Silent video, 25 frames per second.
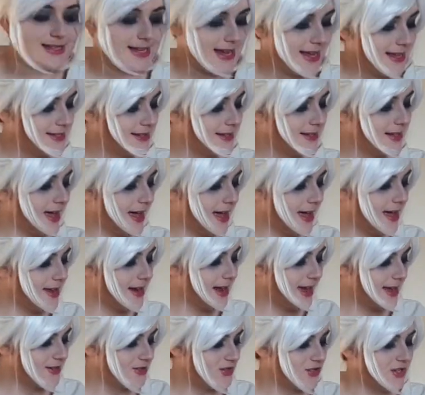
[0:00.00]

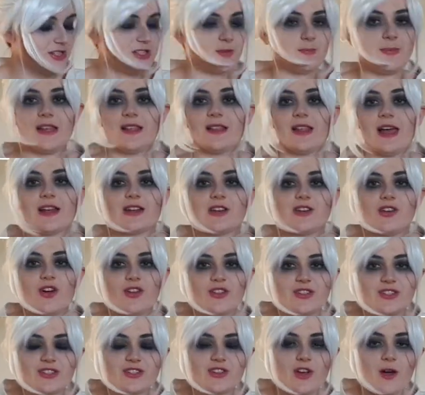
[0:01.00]
Dandelion has just been like
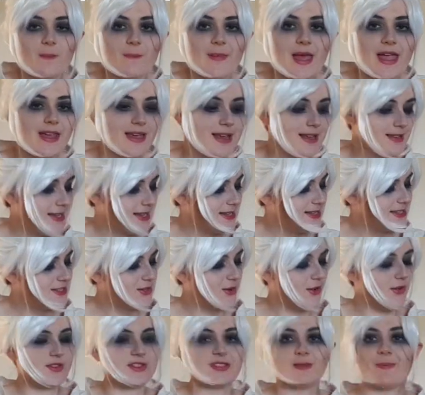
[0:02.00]
non-stop making these
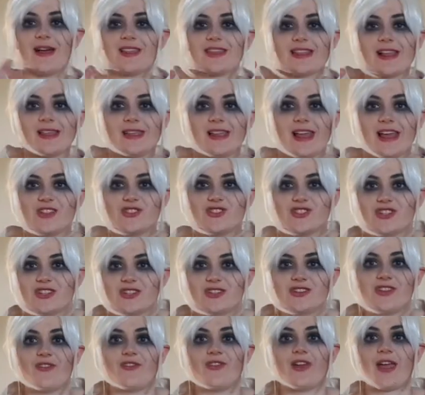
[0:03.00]
songs about the
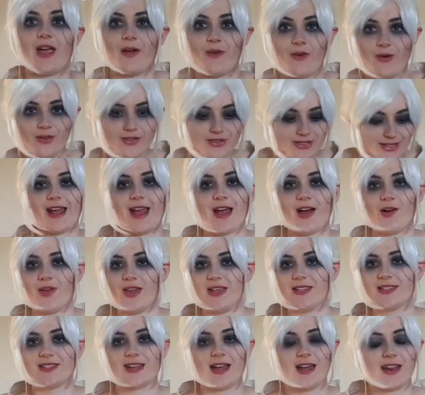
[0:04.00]
legend of Geralt and how
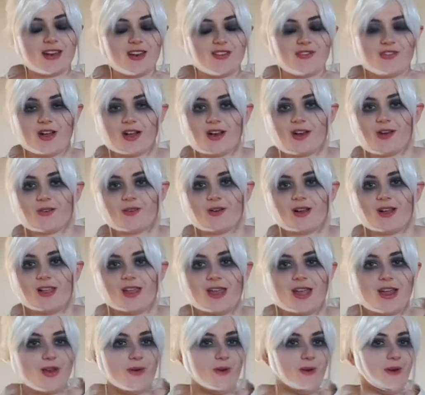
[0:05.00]
he's starting to find it
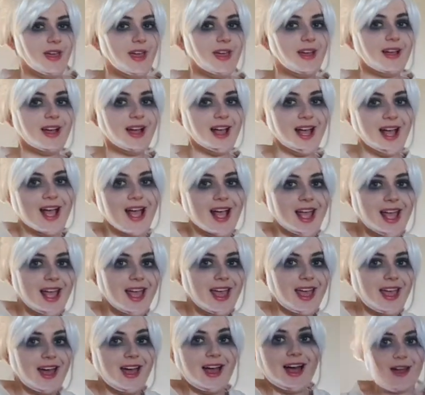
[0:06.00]
really annoying.
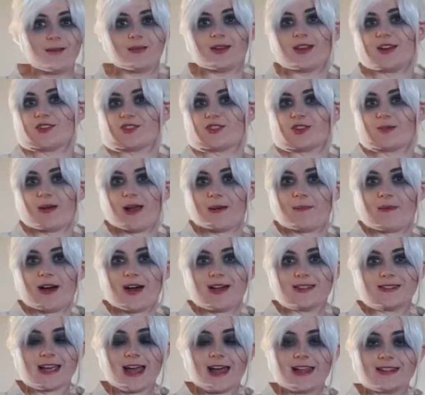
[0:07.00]
I'm gonna do my
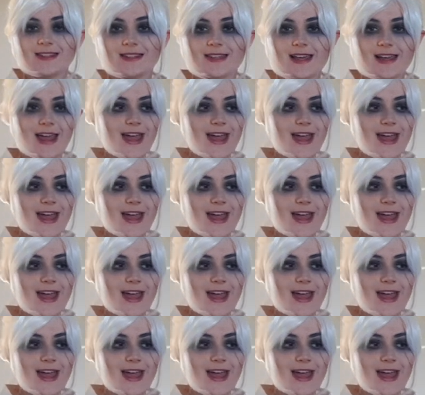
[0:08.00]
part to add to the